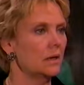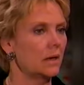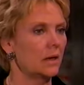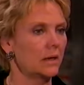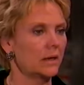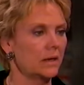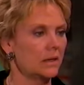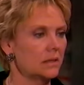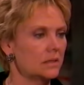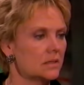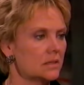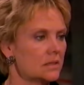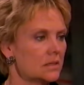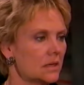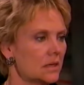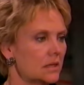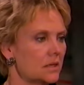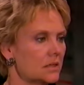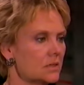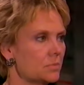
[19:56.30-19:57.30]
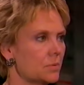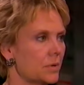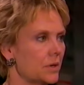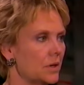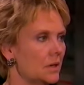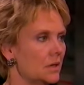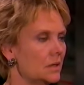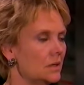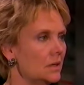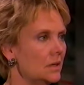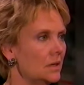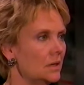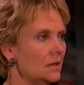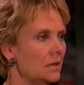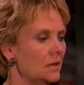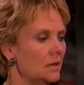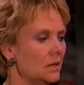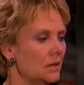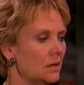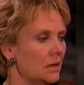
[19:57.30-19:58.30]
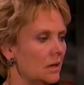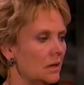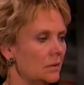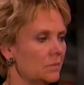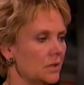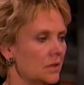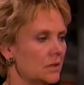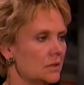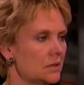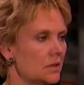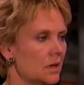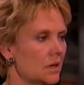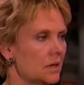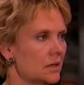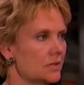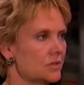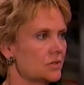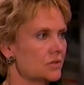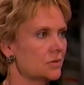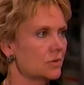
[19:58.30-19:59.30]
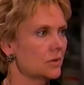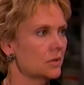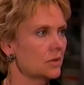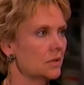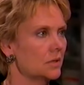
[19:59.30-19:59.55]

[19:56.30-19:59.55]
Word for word: I hate to say this, but I'm not entirely sure.